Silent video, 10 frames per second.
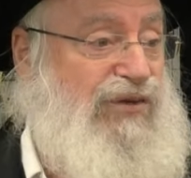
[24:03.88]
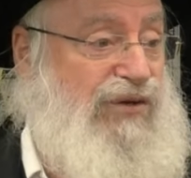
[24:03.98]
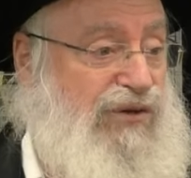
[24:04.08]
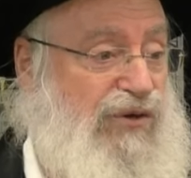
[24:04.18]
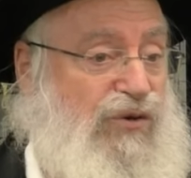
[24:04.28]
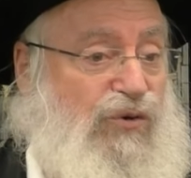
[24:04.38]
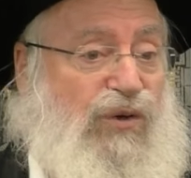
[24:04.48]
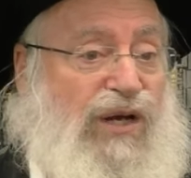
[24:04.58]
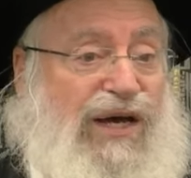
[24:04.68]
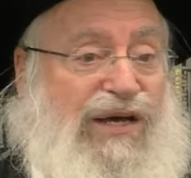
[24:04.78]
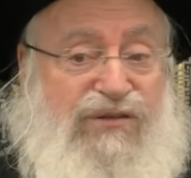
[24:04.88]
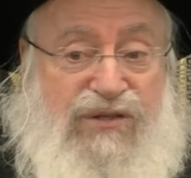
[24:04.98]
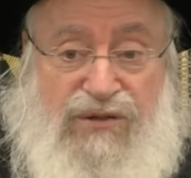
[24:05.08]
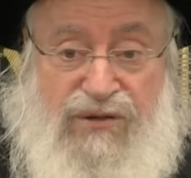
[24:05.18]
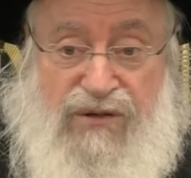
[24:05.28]
Torah
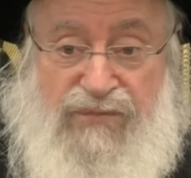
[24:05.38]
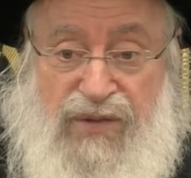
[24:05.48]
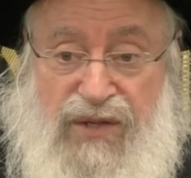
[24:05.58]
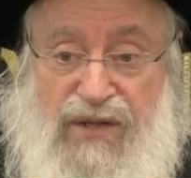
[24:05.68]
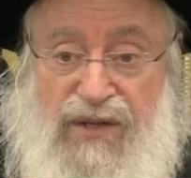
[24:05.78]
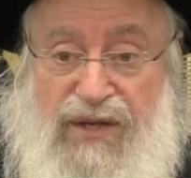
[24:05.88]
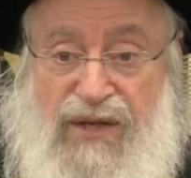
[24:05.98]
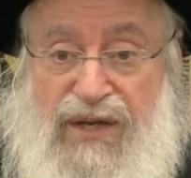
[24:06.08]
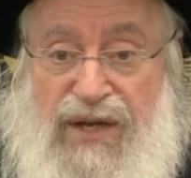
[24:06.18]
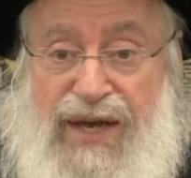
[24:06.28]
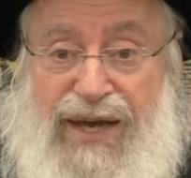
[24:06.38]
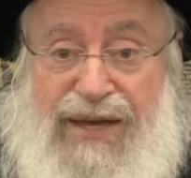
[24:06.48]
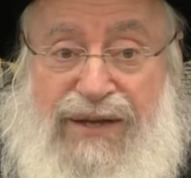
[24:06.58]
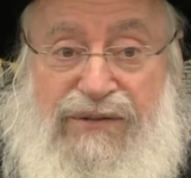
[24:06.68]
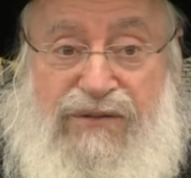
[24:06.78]
ulahadira.
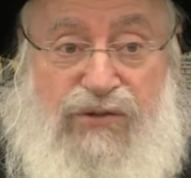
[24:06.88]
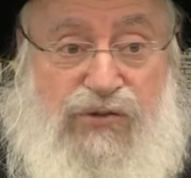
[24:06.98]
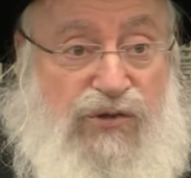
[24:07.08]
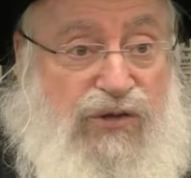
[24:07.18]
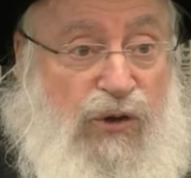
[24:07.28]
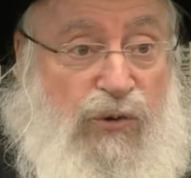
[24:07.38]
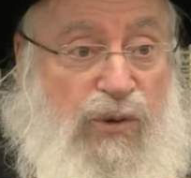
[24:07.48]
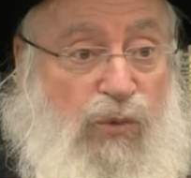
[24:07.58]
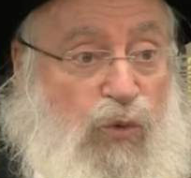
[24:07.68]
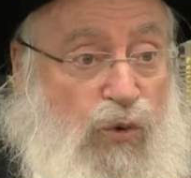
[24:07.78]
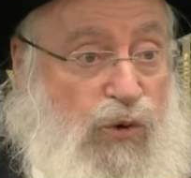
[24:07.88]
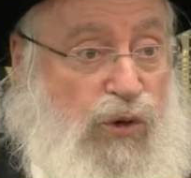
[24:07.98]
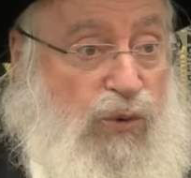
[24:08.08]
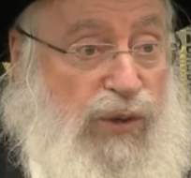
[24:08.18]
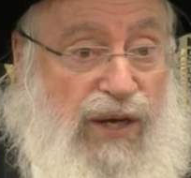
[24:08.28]
And there's a terrible war
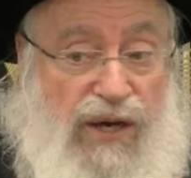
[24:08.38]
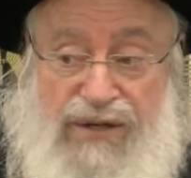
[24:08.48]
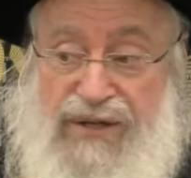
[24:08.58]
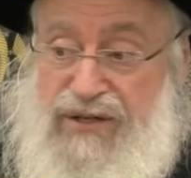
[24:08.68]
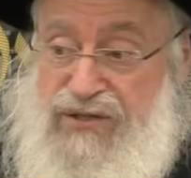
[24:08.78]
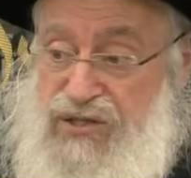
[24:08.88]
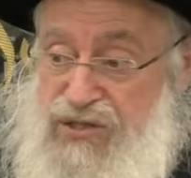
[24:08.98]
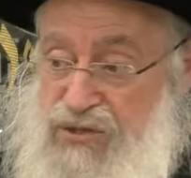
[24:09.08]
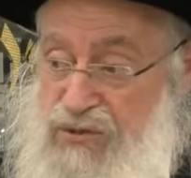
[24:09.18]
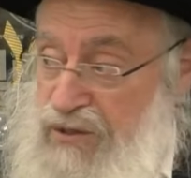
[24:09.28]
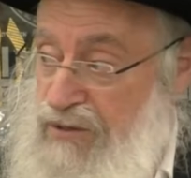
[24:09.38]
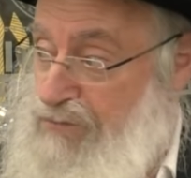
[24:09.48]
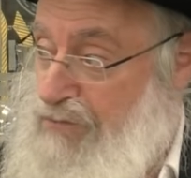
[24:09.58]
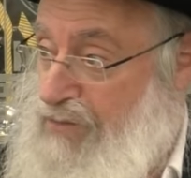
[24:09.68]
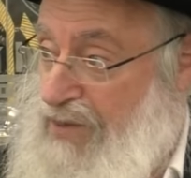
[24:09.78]
going on in Eretz Yisrael,
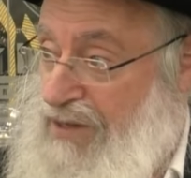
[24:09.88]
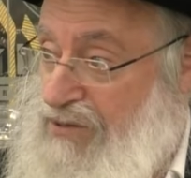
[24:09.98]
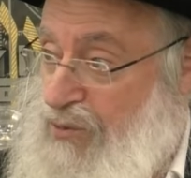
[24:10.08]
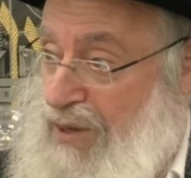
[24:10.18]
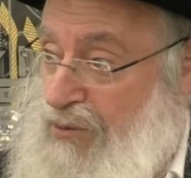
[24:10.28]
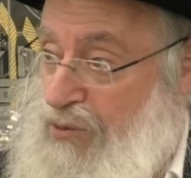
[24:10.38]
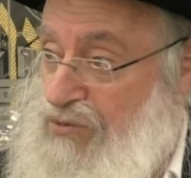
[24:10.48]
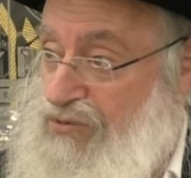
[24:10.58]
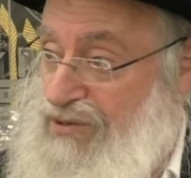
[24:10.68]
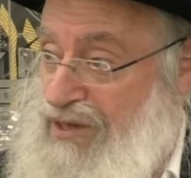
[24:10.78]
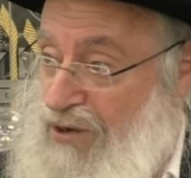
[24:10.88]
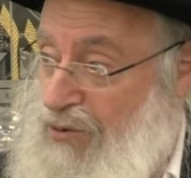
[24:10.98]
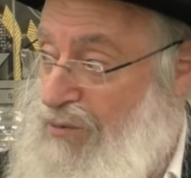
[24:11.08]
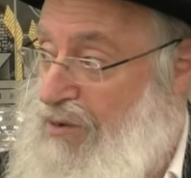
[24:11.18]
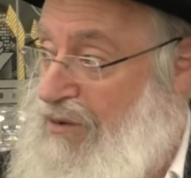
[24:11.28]
and to our
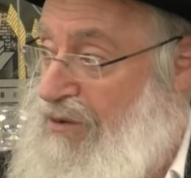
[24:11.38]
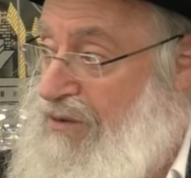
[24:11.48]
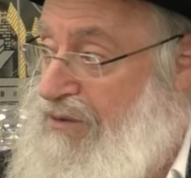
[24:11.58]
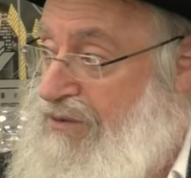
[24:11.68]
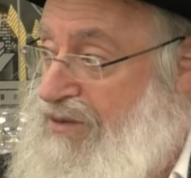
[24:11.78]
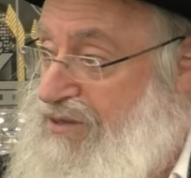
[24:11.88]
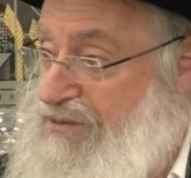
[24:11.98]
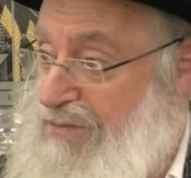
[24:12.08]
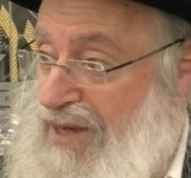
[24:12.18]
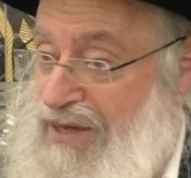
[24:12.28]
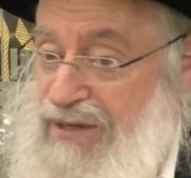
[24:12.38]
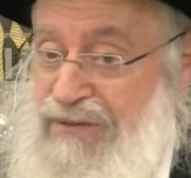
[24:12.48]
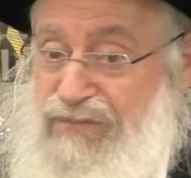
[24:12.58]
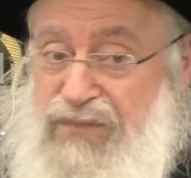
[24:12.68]
terrible dismay,